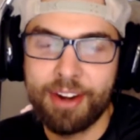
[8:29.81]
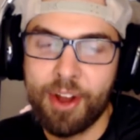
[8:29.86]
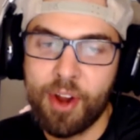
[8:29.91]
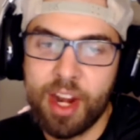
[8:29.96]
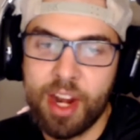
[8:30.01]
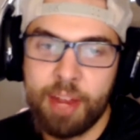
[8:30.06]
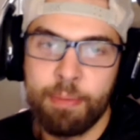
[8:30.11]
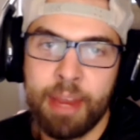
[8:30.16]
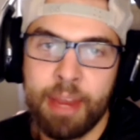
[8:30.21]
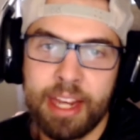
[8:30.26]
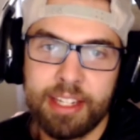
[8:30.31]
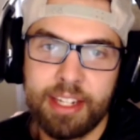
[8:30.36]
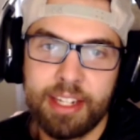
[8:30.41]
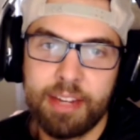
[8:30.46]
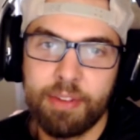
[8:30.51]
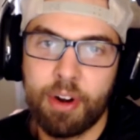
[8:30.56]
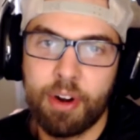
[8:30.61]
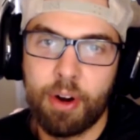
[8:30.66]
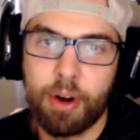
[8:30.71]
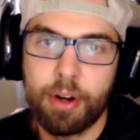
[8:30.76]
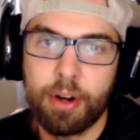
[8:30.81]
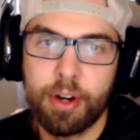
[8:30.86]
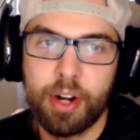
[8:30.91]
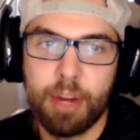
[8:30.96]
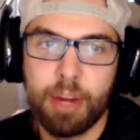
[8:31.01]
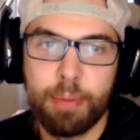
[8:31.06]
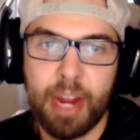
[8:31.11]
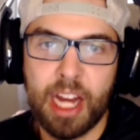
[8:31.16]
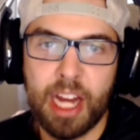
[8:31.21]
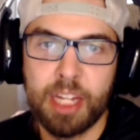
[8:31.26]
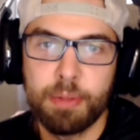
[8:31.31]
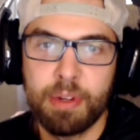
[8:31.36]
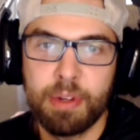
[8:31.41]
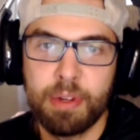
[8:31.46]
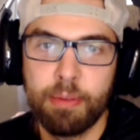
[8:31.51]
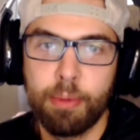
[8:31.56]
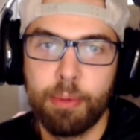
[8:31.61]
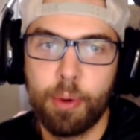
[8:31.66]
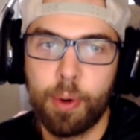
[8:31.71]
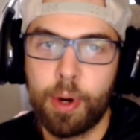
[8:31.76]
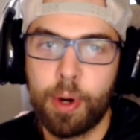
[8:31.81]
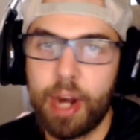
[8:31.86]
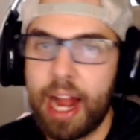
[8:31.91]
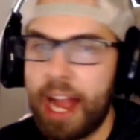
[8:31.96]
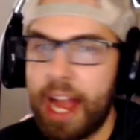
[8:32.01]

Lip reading: And it makes it even harder and it pains me even more